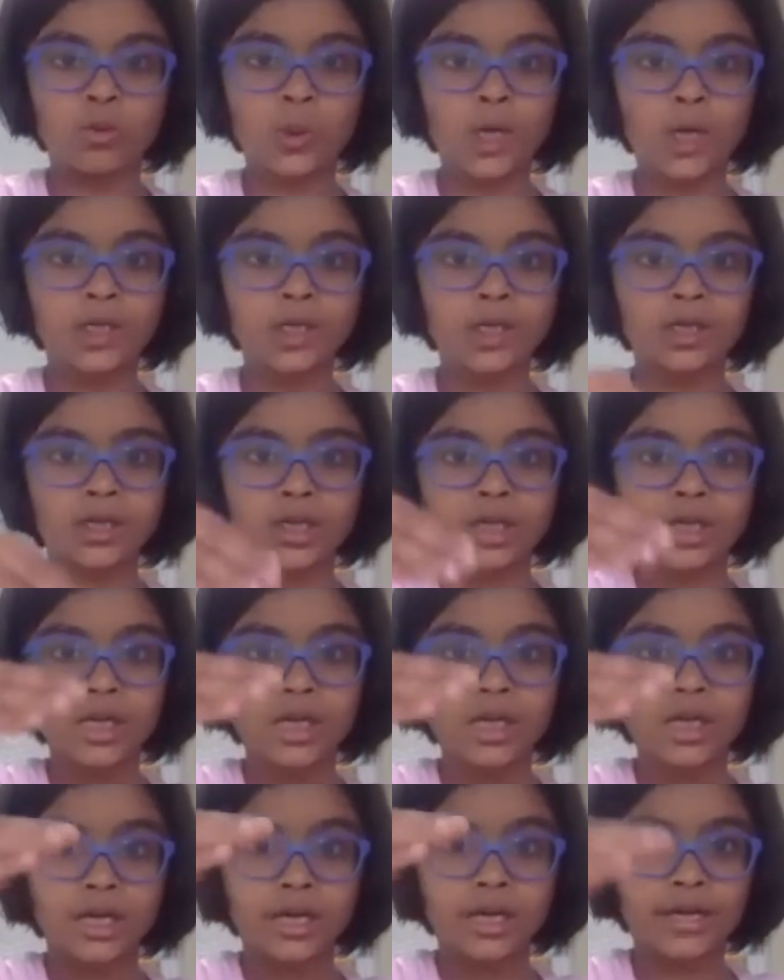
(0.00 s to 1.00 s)
water,
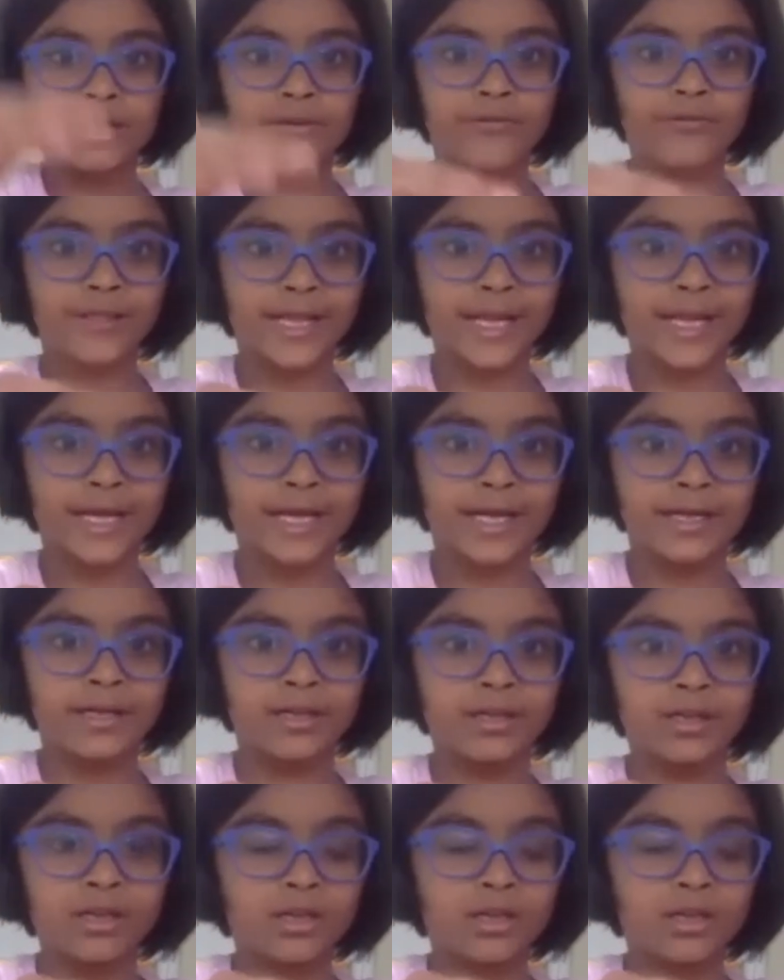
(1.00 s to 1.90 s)
it deflated.